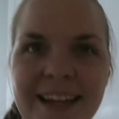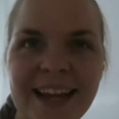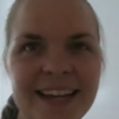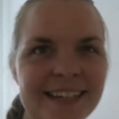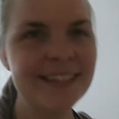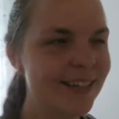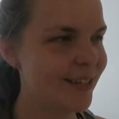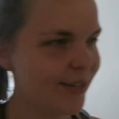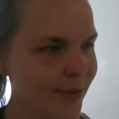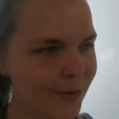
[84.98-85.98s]
Hey,
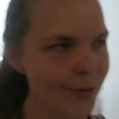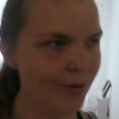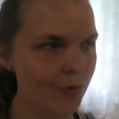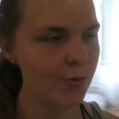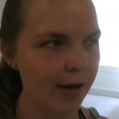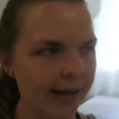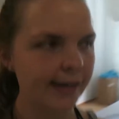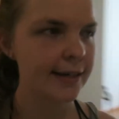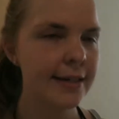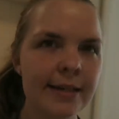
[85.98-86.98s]
so I
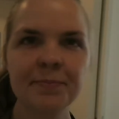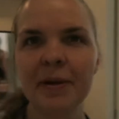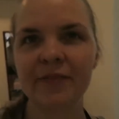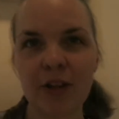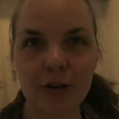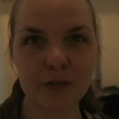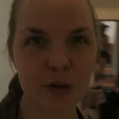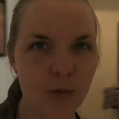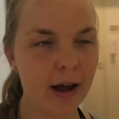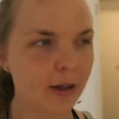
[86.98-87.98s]
edited my vlog for
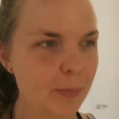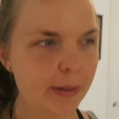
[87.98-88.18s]
a while,